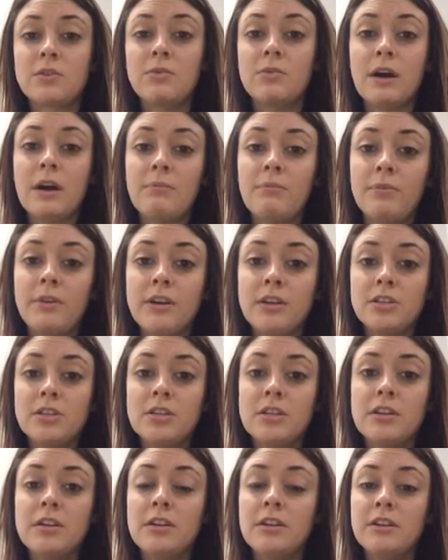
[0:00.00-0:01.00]

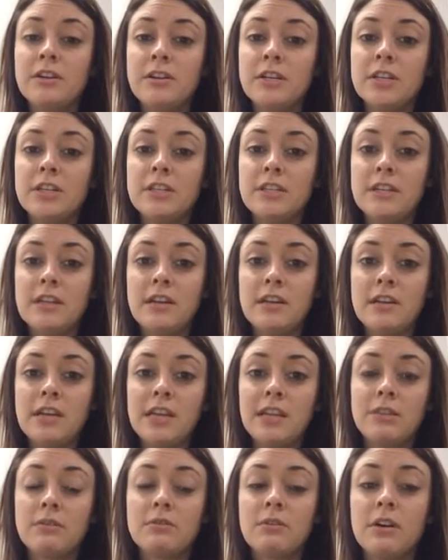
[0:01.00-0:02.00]
cooperation and
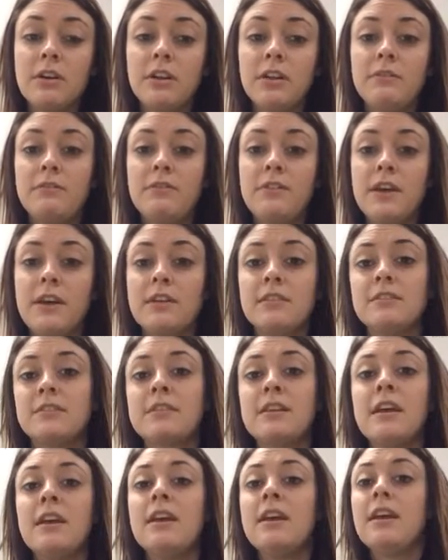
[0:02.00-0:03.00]
understanding through all of this.